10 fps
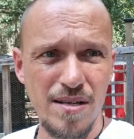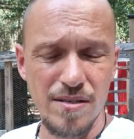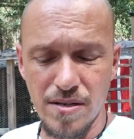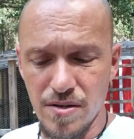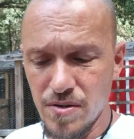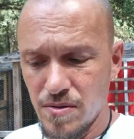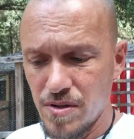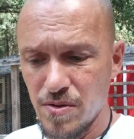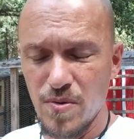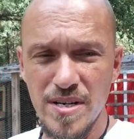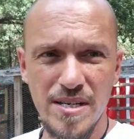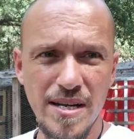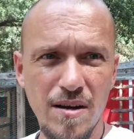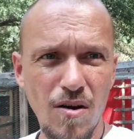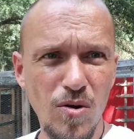So the reason they
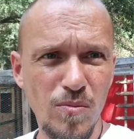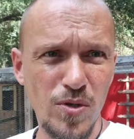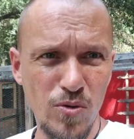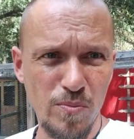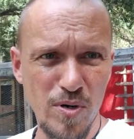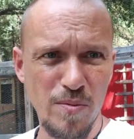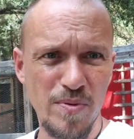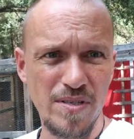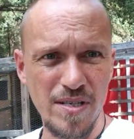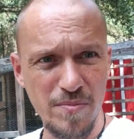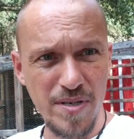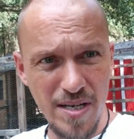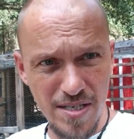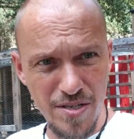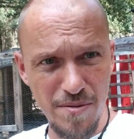call them dual purpose is
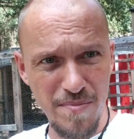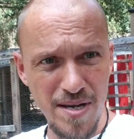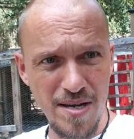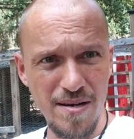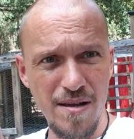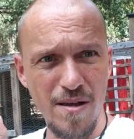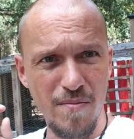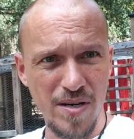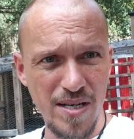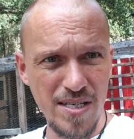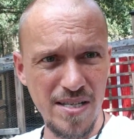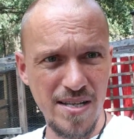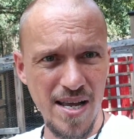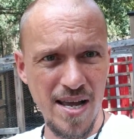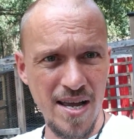because of the meat, because of
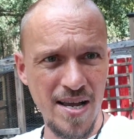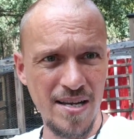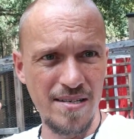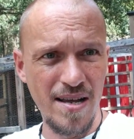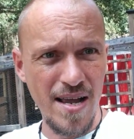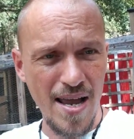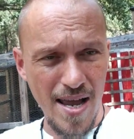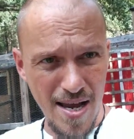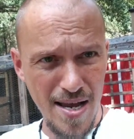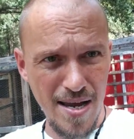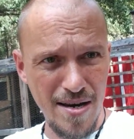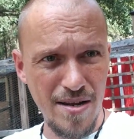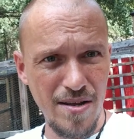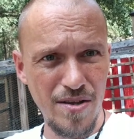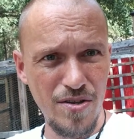the eggs,
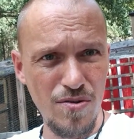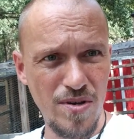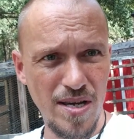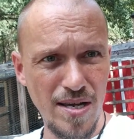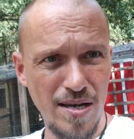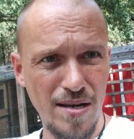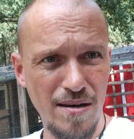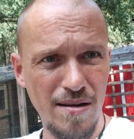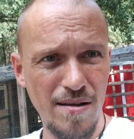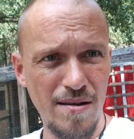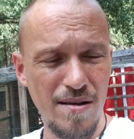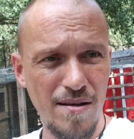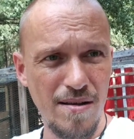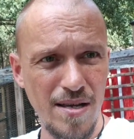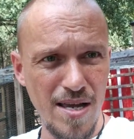and you can
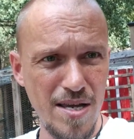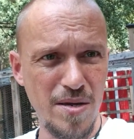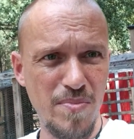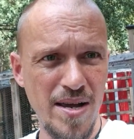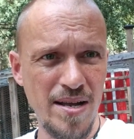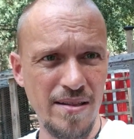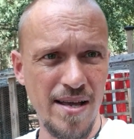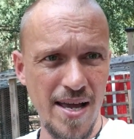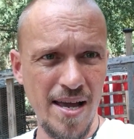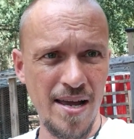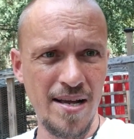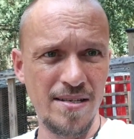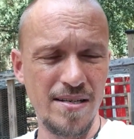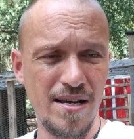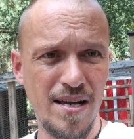incubate the
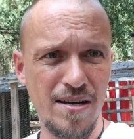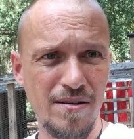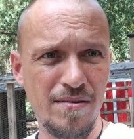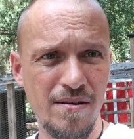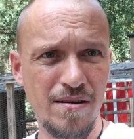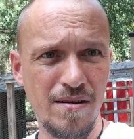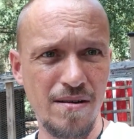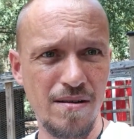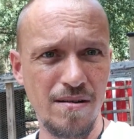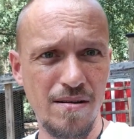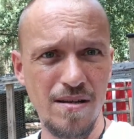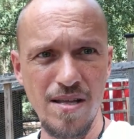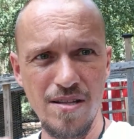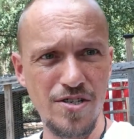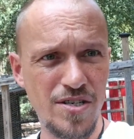eggs and
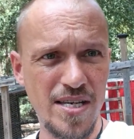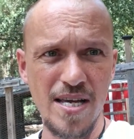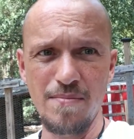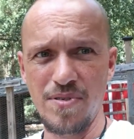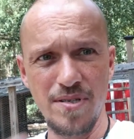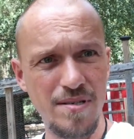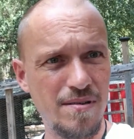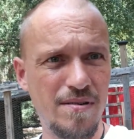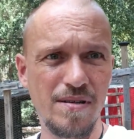it just keeps